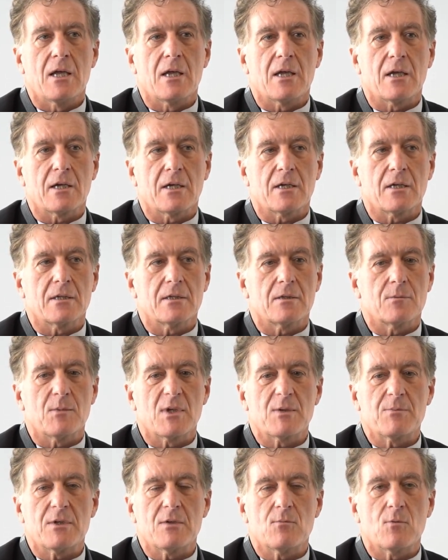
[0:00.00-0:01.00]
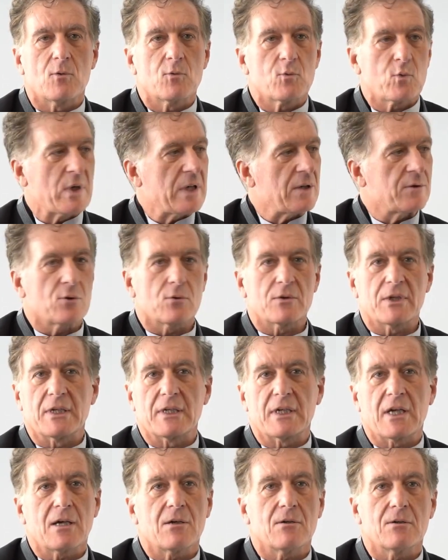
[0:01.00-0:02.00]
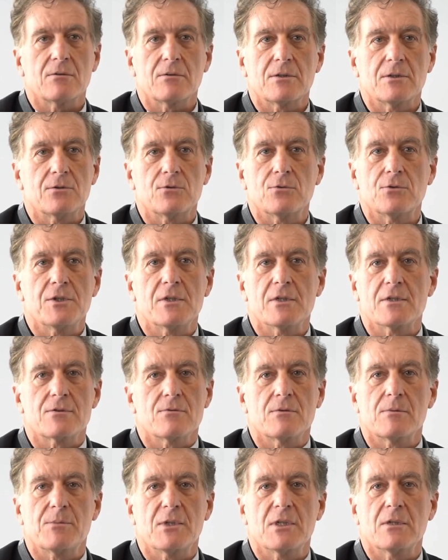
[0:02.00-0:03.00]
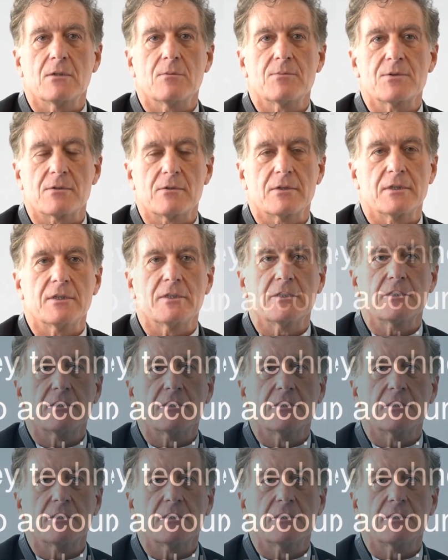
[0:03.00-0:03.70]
and maybe what we are talking now in 2 years will be obsolete.